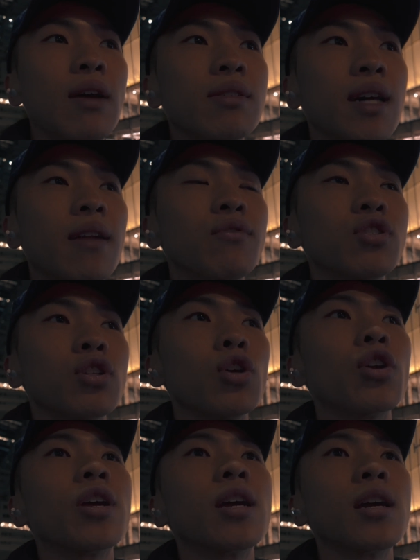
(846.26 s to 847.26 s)
outside of just
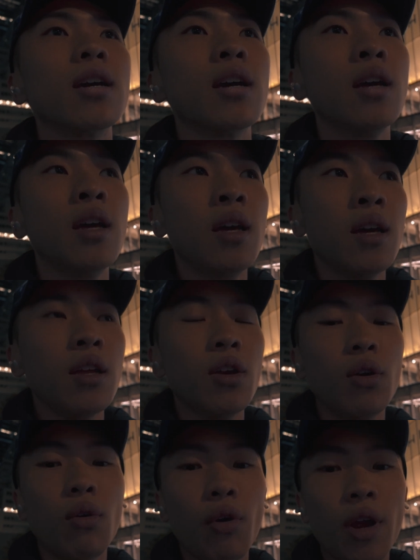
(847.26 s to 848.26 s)
learning,
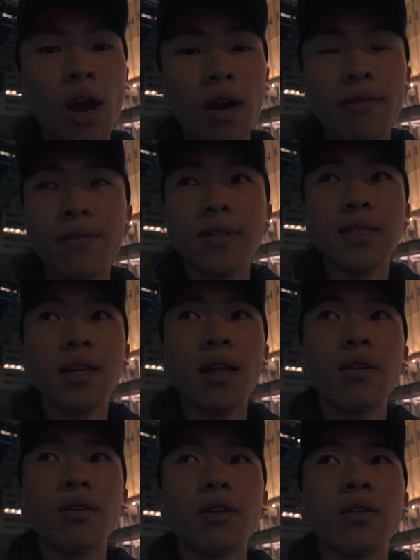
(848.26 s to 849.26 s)
choreography
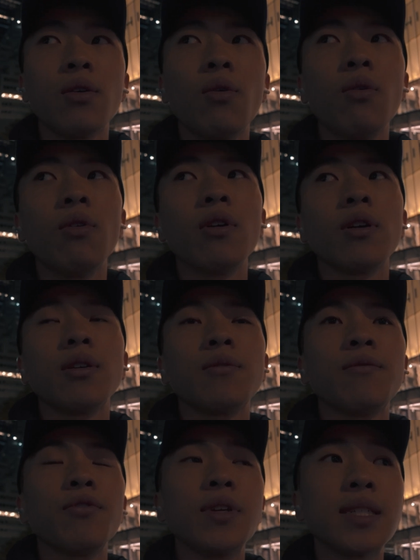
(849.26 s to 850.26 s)
together or
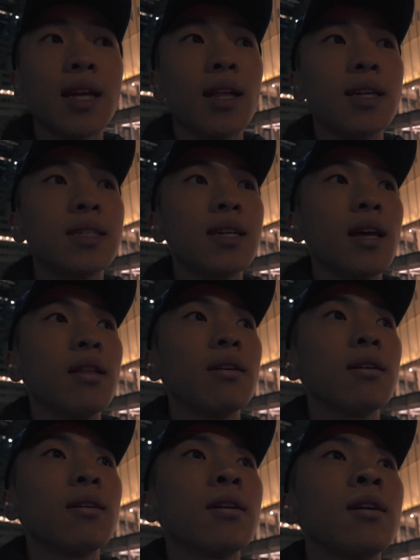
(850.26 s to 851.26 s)
freestyling
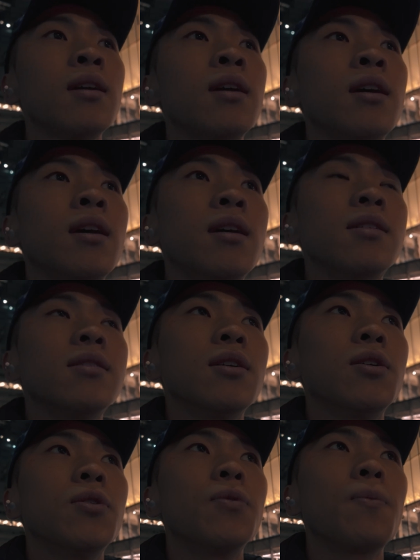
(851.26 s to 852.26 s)
together.
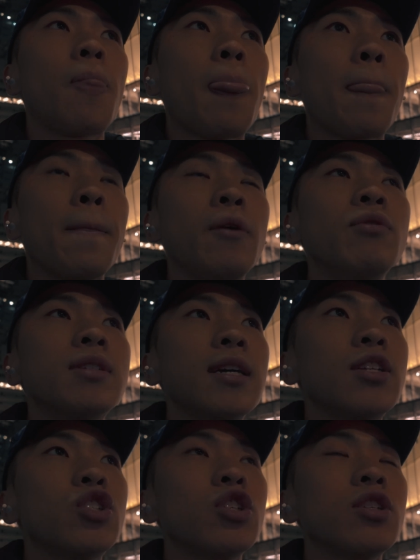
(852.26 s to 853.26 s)
So it was nice